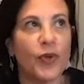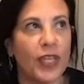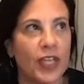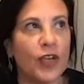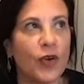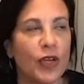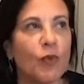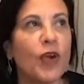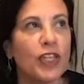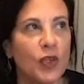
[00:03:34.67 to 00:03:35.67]
here
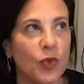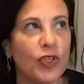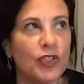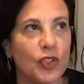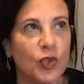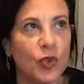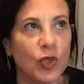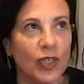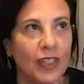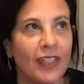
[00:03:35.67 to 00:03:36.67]
and when you were in
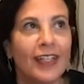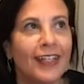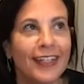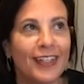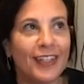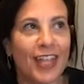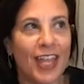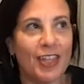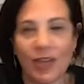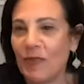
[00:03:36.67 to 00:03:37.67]
school,
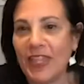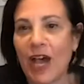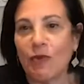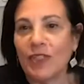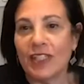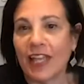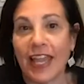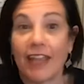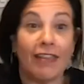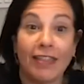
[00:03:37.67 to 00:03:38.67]
that was
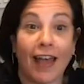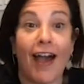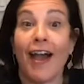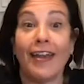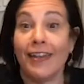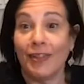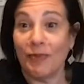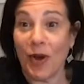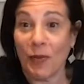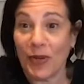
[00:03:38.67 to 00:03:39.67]
like the height of the
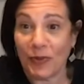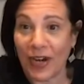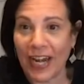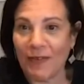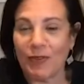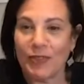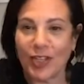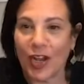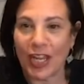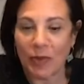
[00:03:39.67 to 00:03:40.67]
moment, right?
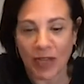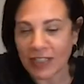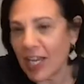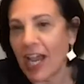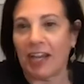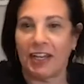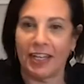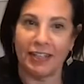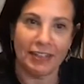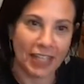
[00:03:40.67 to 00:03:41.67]
Everyone's talking about tech
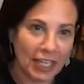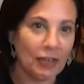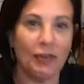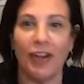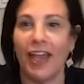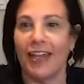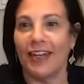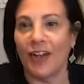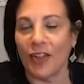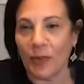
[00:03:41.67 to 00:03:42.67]
and the internet
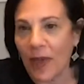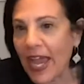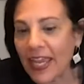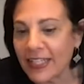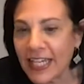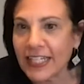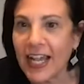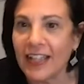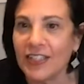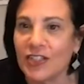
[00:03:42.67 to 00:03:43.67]
and all the back end
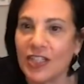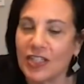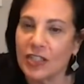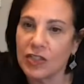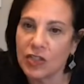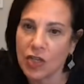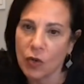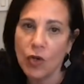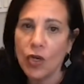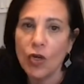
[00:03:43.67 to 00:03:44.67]
technologies. And
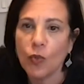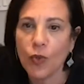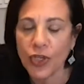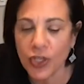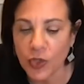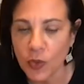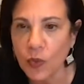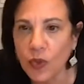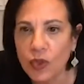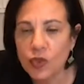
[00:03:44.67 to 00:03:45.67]
so were
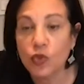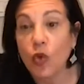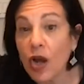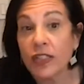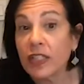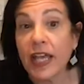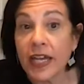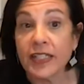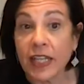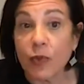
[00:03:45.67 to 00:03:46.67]
you drawn to
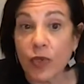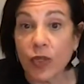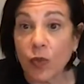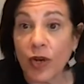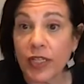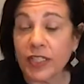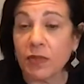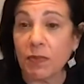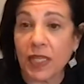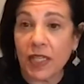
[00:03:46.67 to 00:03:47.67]
that? Is that where you wanted
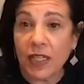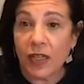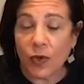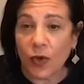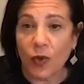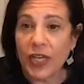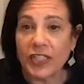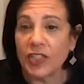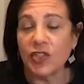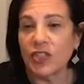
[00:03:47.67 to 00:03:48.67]
to be? Or
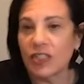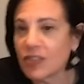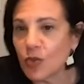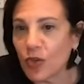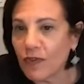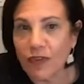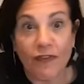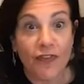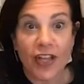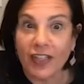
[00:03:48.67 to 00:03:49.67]
is it just sort of you
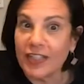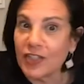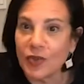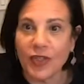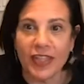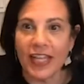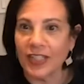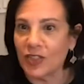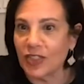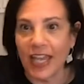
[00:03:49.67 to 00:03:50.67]
fell into it and
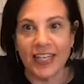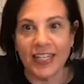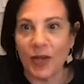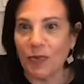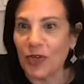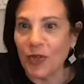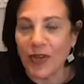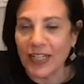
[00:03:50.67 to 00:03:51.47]
that's ended up where you